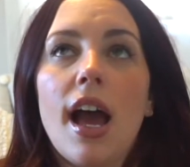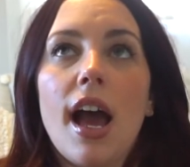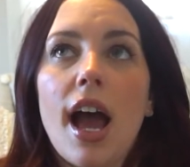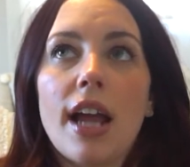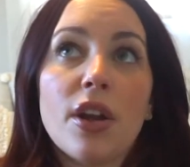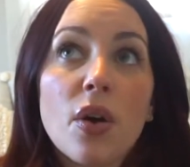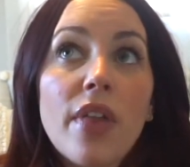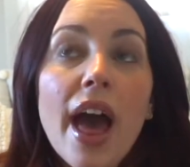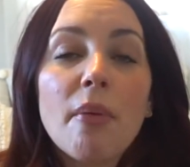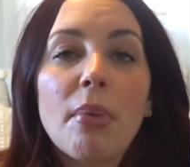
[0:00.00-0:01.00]
I know
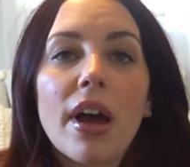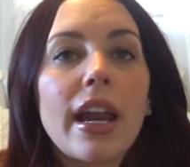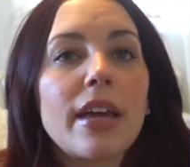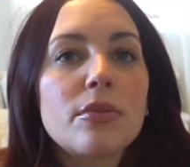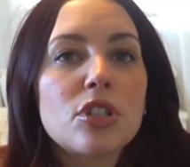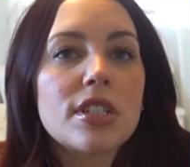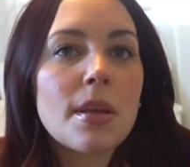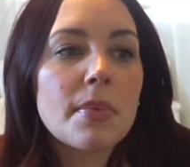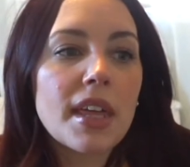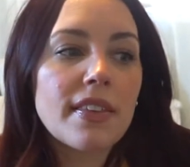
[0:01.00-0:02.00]
that, but it was just
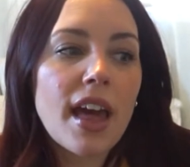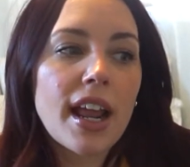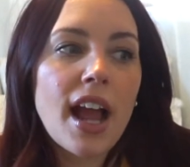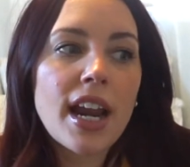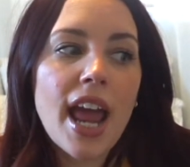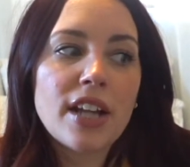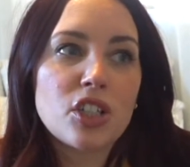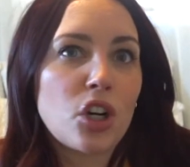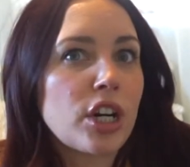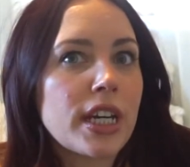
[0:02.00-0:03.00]
something that I kind of had
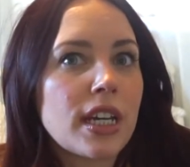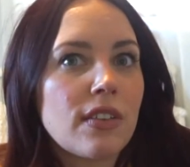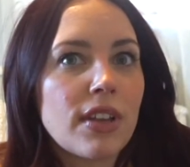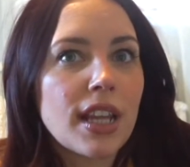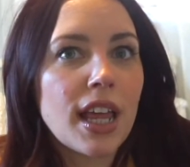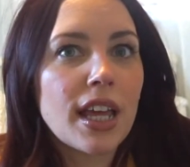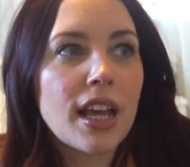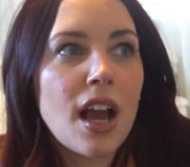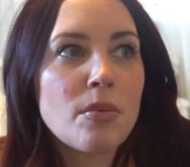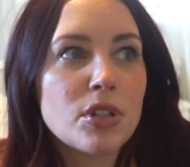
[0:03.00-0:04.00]
to grieve and like
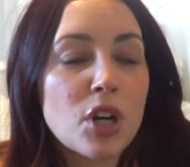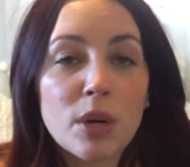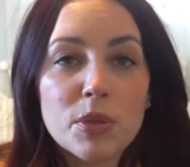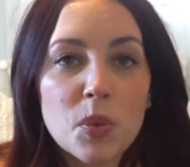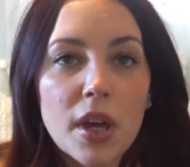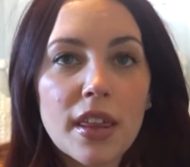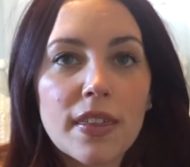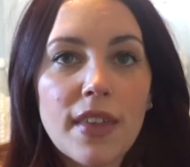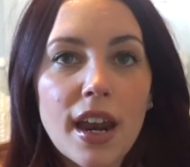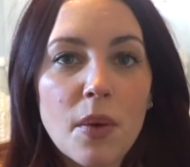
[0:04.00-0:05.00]
come to terms with,
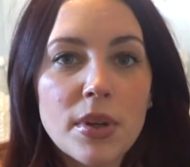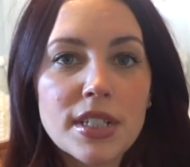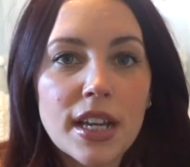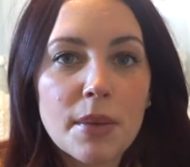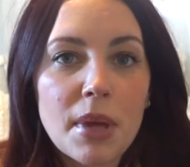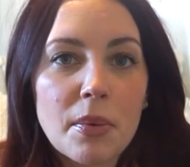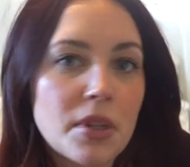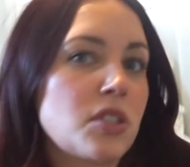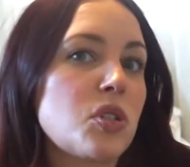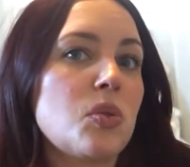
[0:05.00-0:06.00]
that I wasn't going to be able
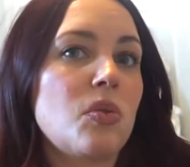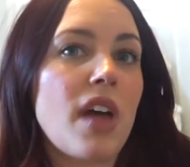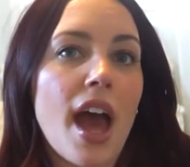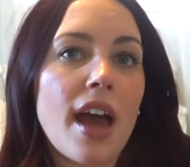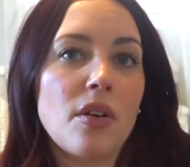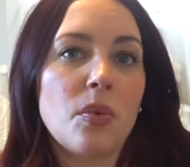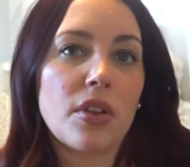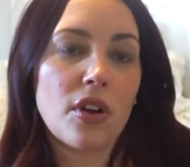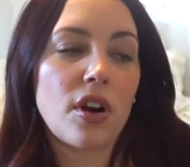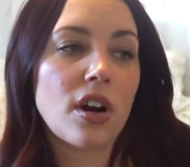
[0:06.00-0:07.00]
to do that
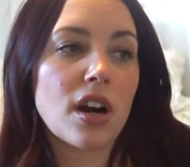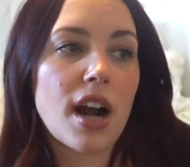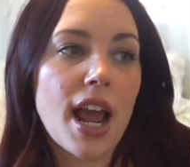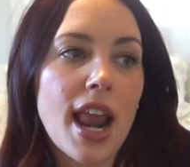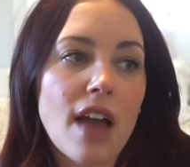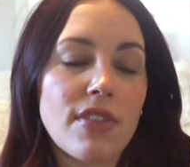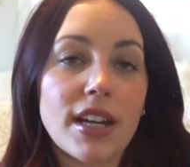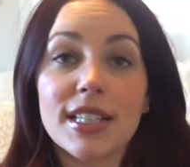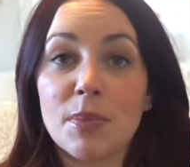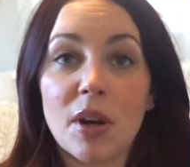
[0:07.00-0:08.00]
with her and have that
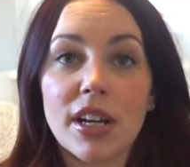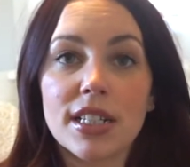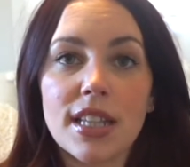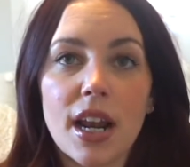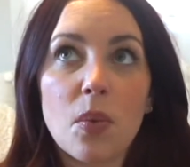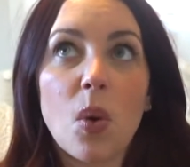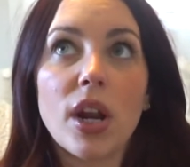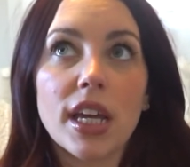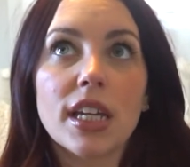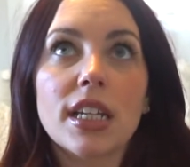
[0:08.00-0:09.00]
experience that I
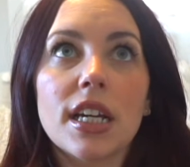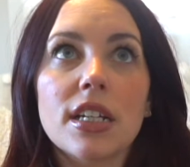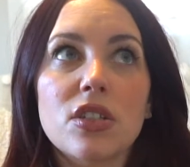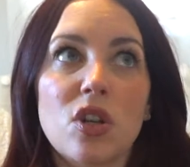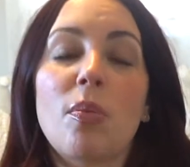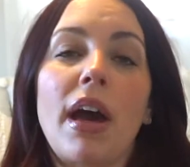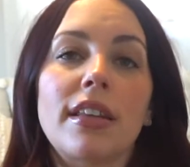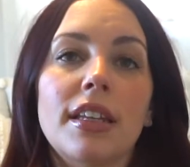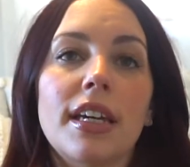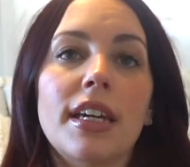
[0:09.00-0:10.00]
wanted so
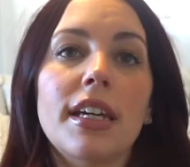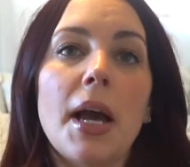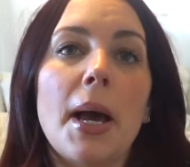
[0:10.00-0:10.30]
badly.